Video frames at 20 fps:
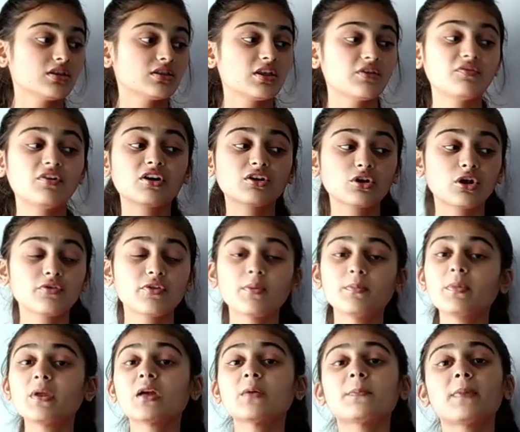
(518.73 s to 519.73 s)
they work on the
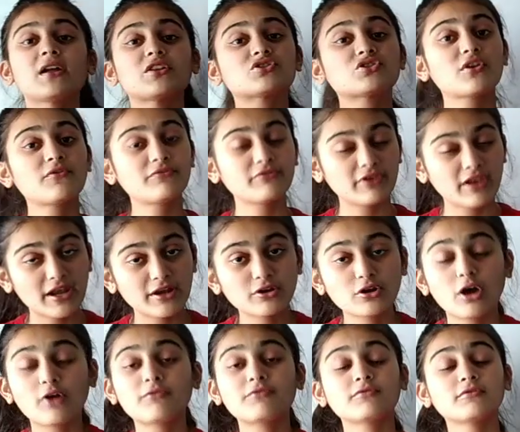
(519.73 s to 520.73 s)
big patch of land
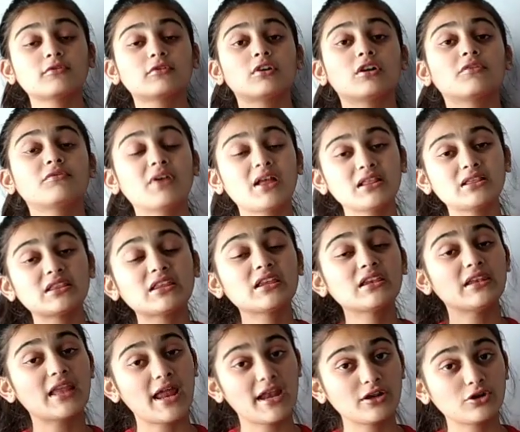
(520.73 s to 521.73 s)
of wealthy
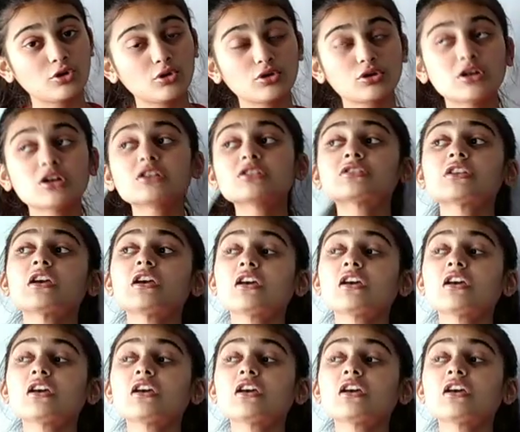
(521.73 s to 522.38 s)
landowners